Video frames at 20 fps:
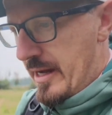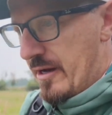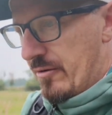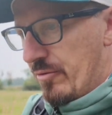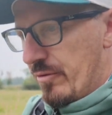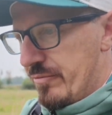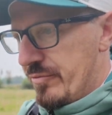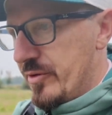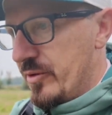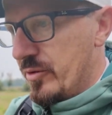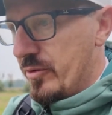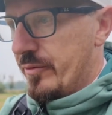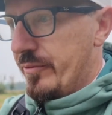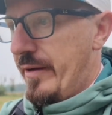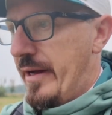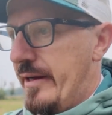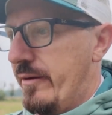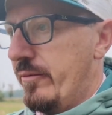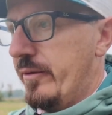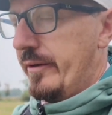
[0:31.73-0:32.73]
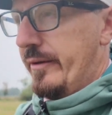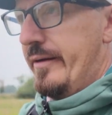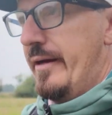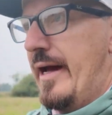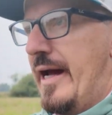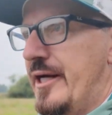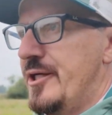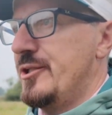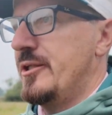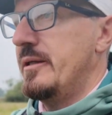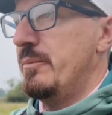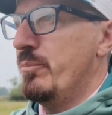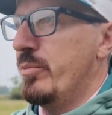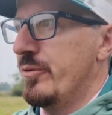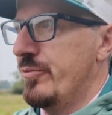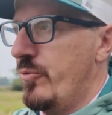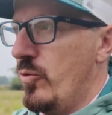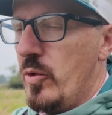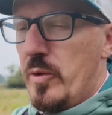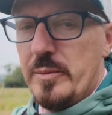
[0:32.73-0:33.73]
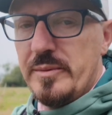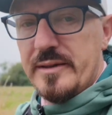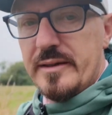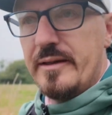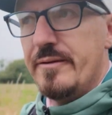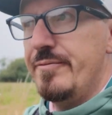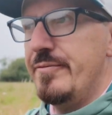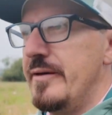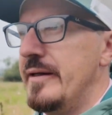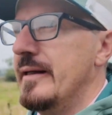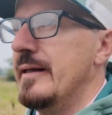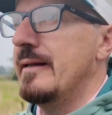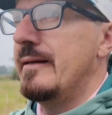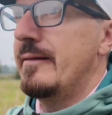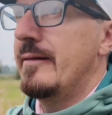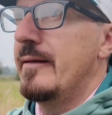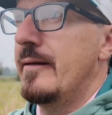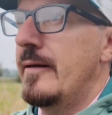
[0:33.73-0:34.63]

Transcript: review of how it actually performs in the field,